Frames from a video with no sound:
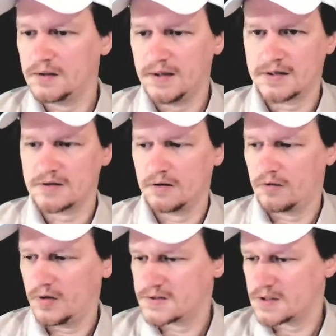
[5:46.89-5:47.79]
It
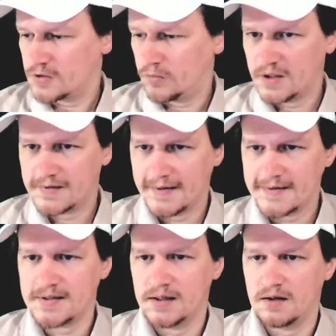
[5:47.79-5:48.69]
accelerates. So what it
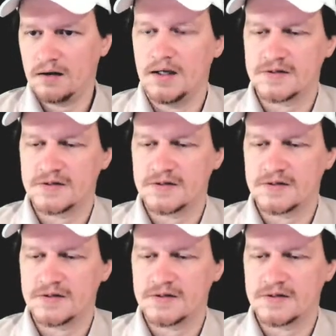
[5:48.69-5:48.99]
does here,